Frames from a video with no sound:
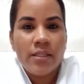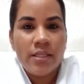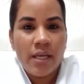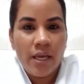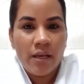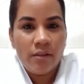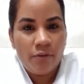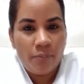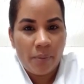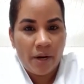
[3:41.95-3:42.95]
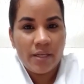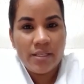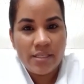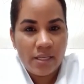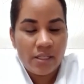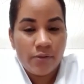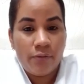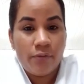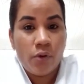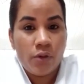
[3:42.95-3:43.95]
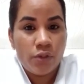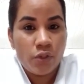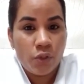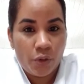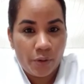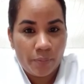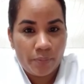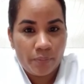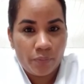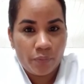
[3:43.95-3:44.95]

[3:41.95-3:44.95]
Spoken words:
take the pregnancy to full term.